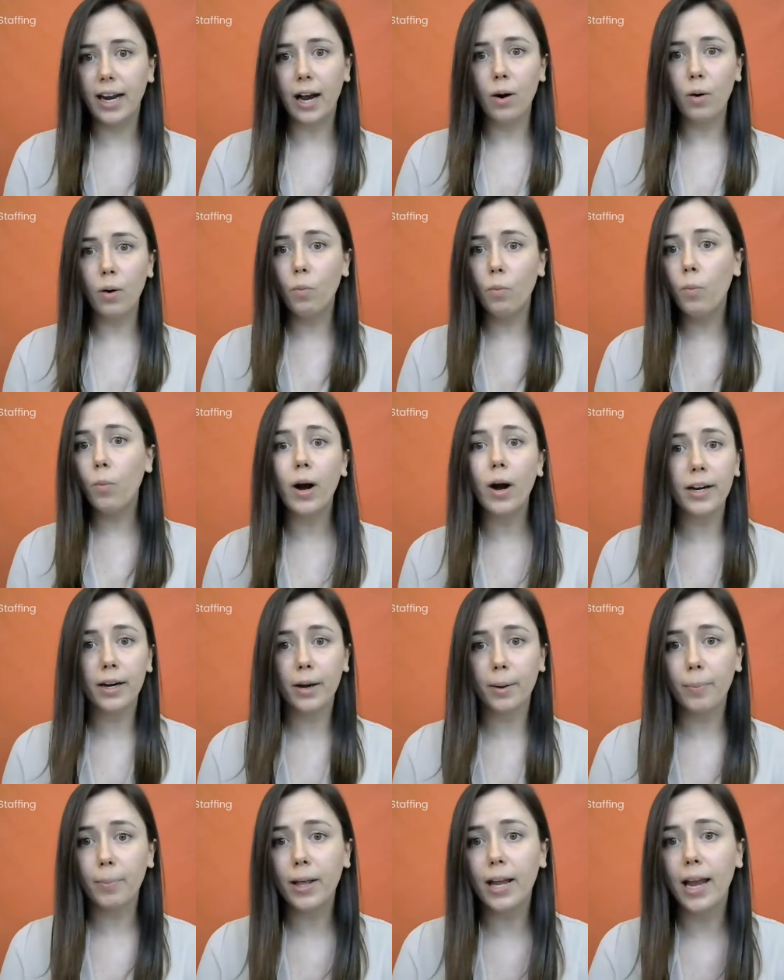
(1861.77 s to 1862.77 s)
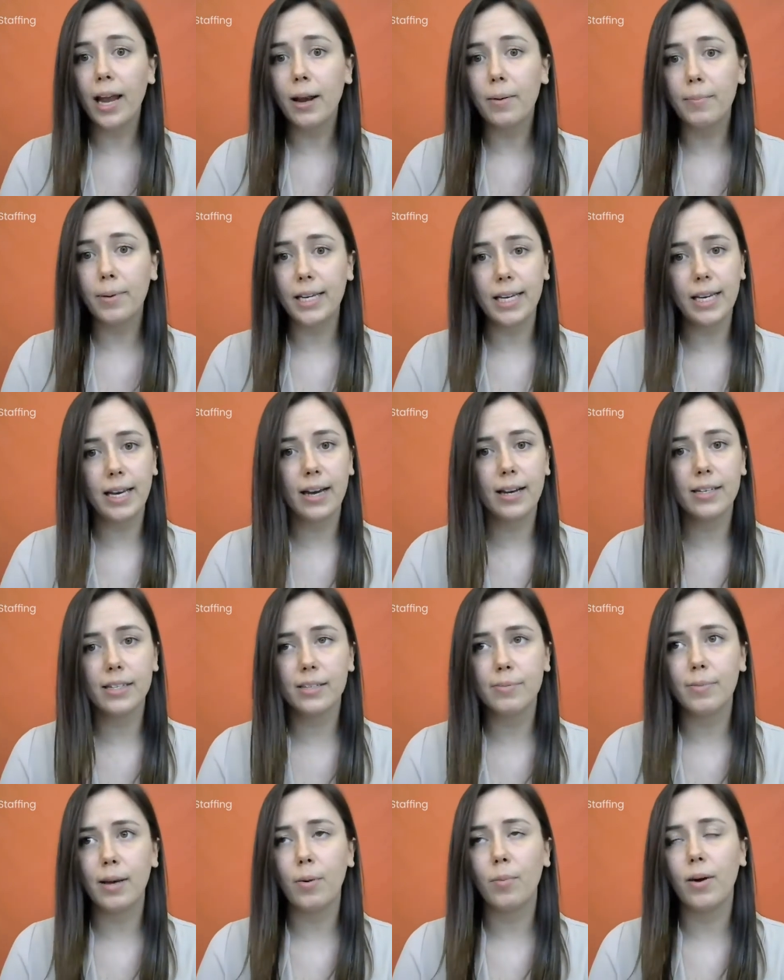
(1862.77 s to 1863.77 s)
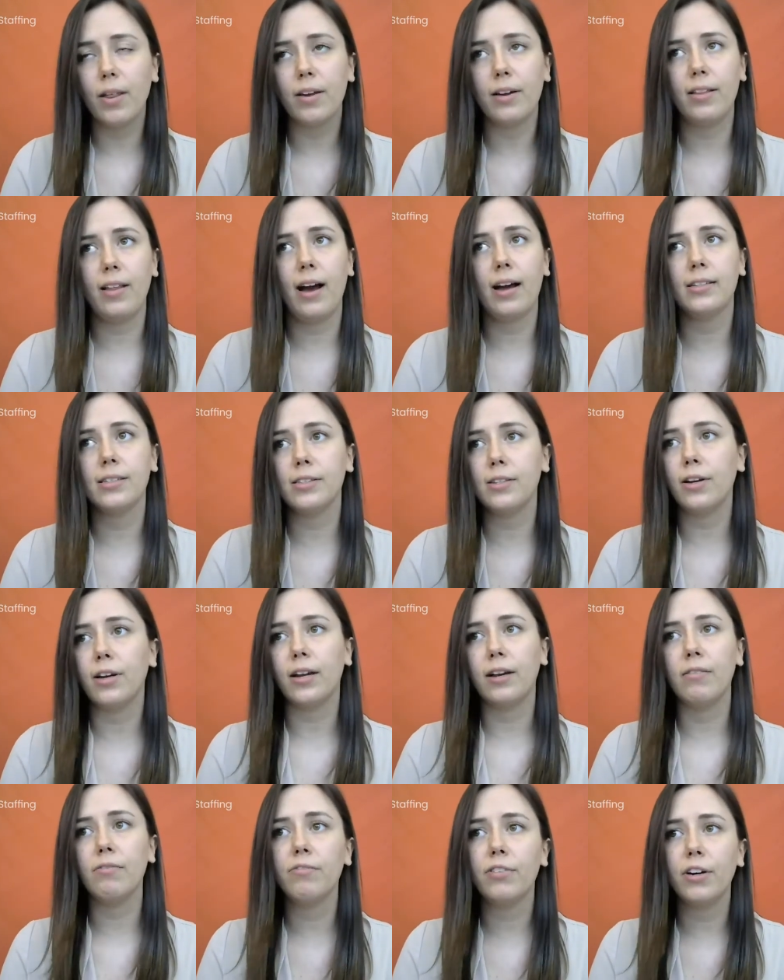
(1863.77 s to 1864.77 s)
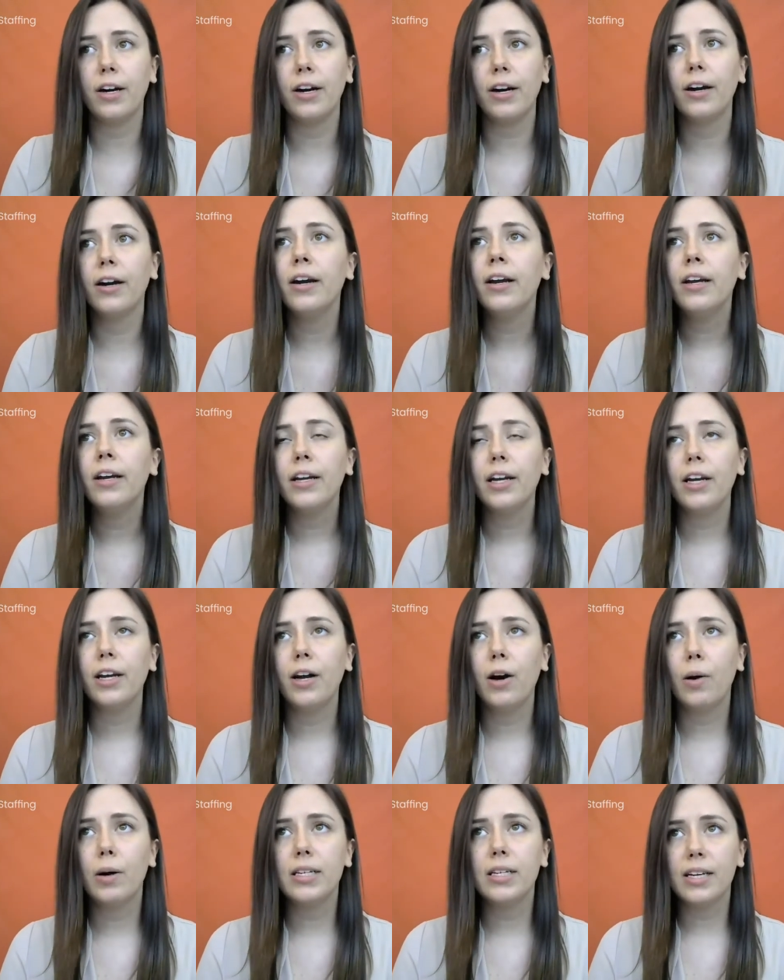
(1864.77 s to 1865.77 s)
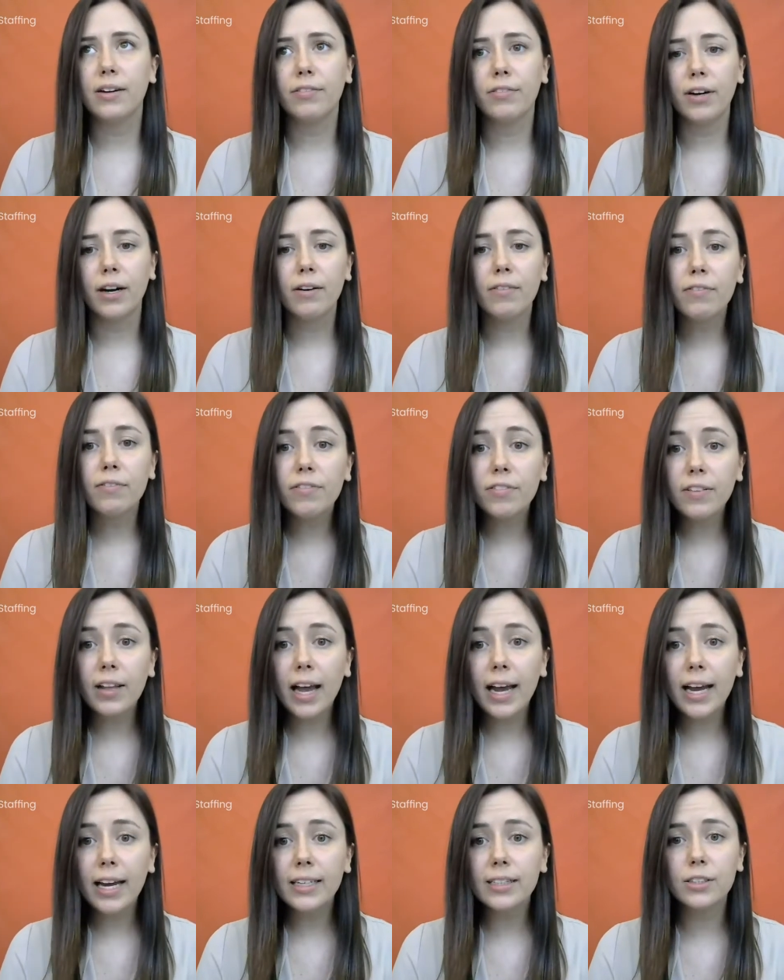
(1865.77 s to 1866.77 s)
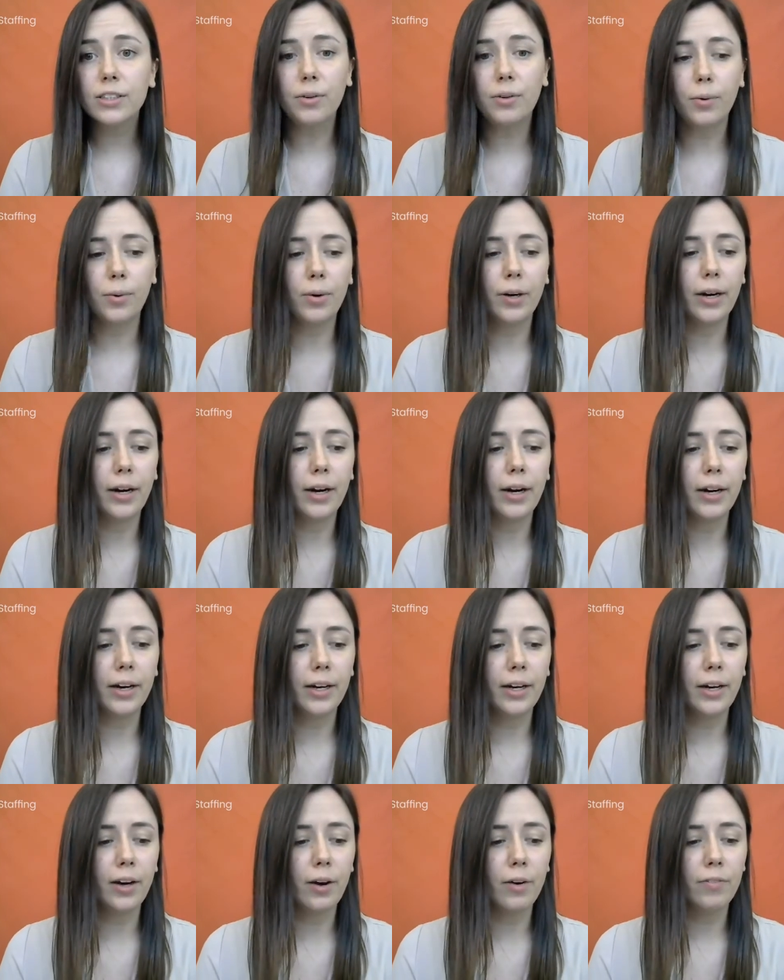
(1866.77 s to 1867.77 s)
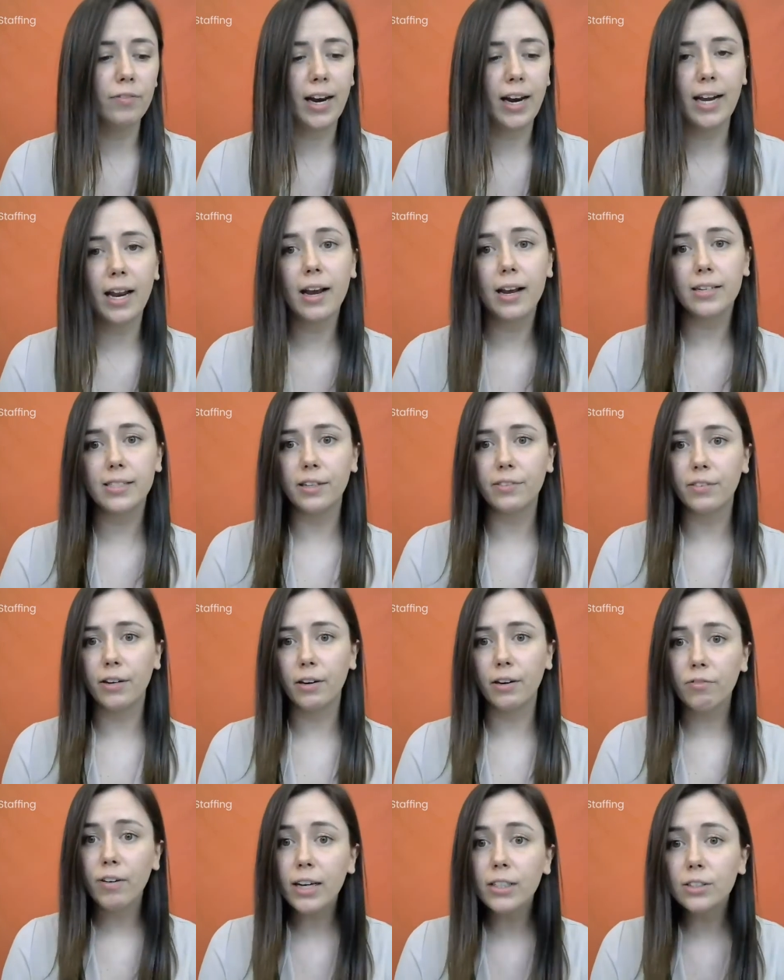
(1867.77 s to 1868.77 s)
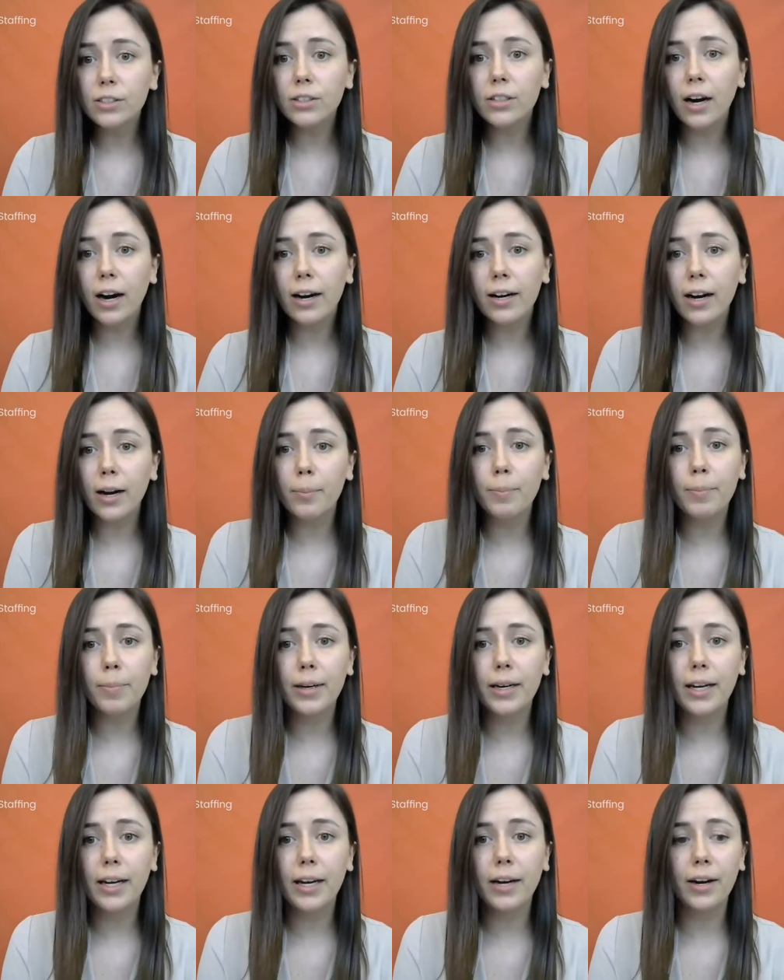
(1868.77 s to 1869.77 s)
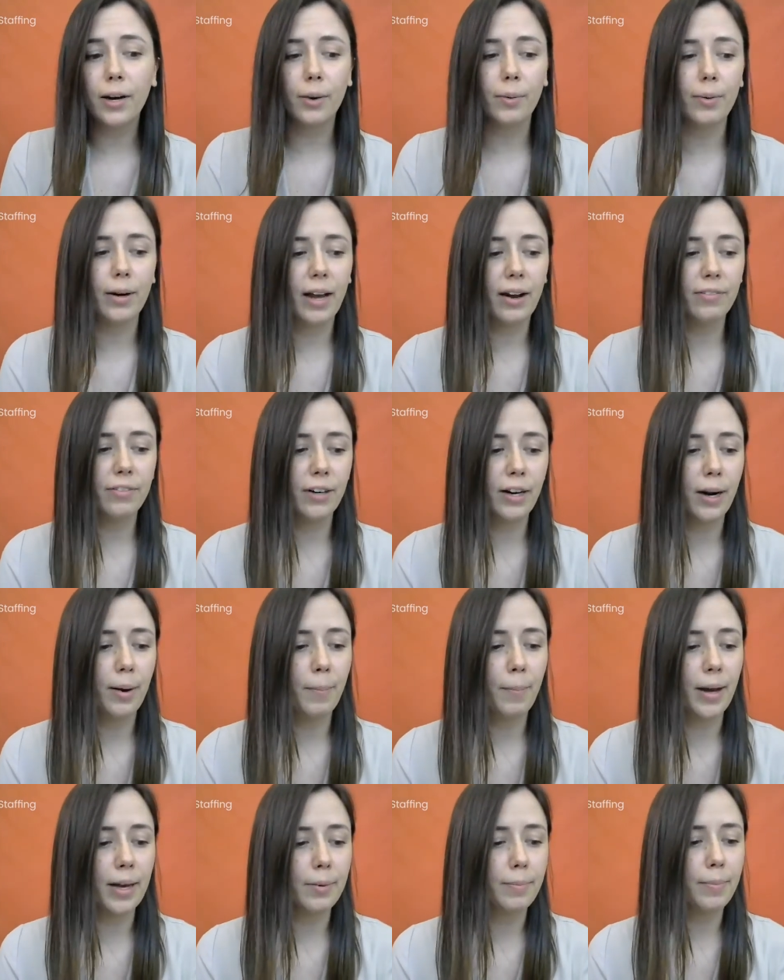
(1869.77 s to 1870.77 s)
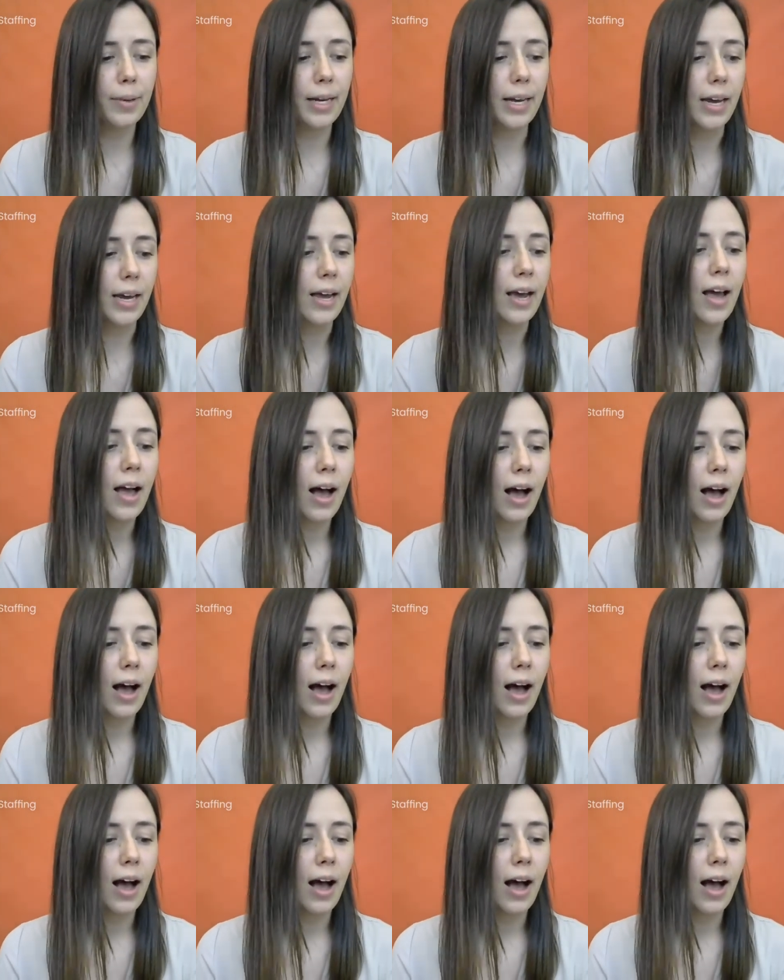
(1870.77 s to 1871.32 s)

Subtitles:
out what your plan B is, whether that's looking for, a different flight, or, finding a different rental car company, or whatever it might be.